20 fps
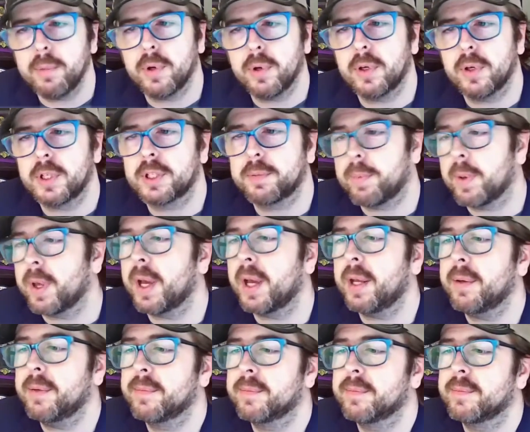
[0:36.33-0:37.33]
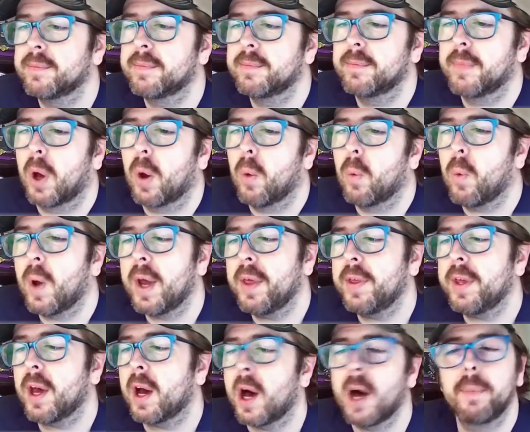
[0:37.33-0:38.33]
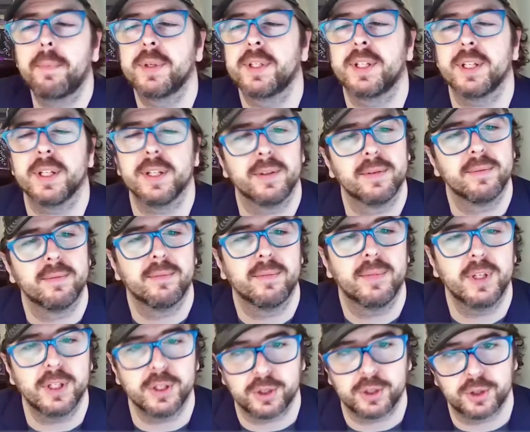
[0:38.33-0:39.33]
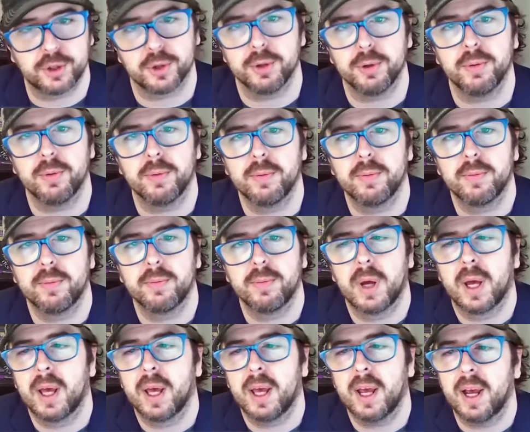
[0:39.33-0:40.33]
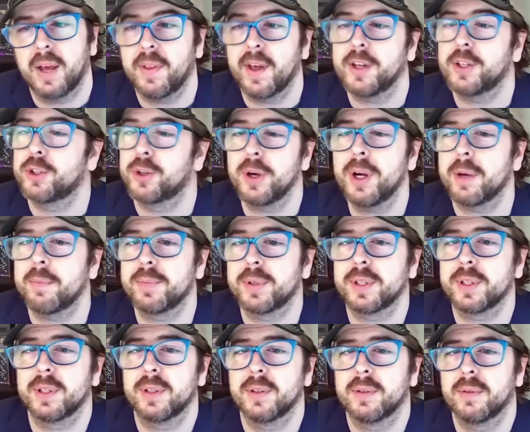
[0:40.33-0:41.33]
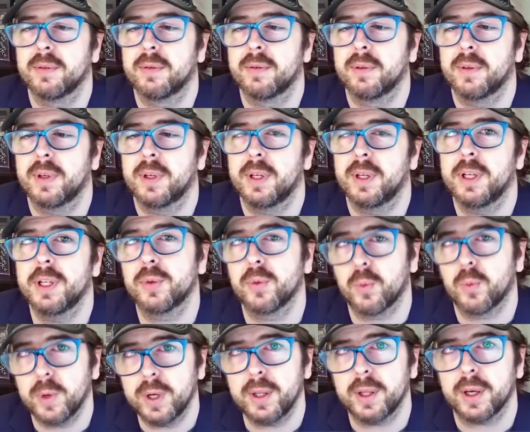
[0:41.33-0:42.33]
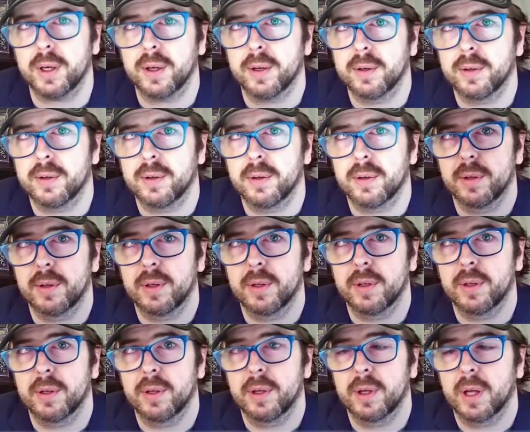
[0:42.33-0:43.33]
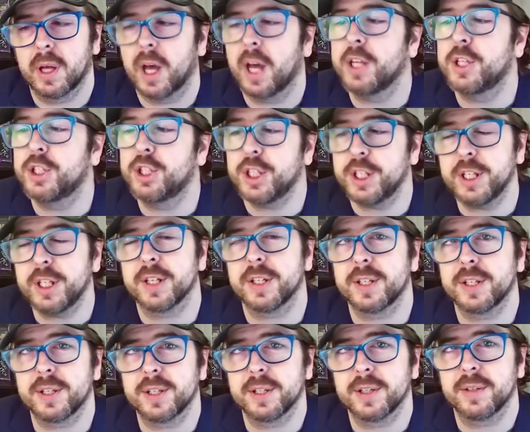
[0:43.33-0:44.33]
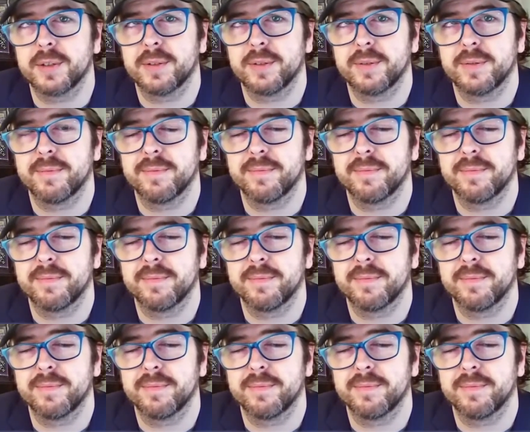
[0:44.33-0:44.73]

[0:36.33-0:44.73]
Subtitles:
I'm going to explain why the opposite is true, and that Trips is really a genius.